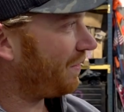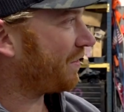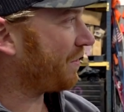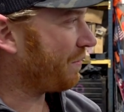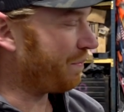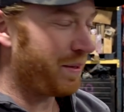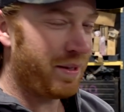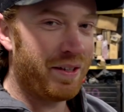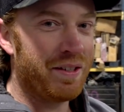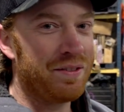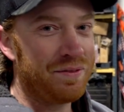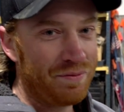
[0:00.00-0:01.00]

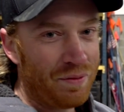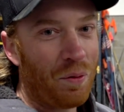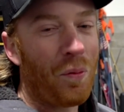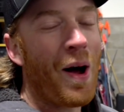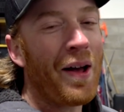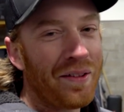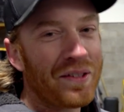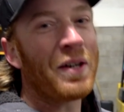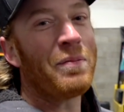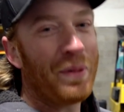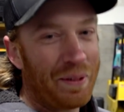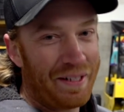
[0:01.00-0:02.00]
ASAP a wild
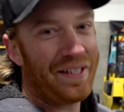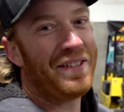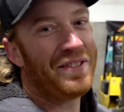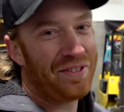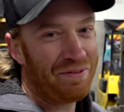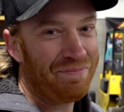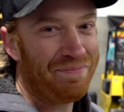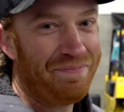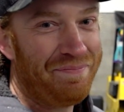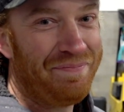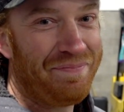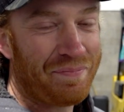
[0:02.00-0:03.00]
couple of days.
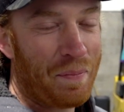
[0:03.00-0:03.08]
If you think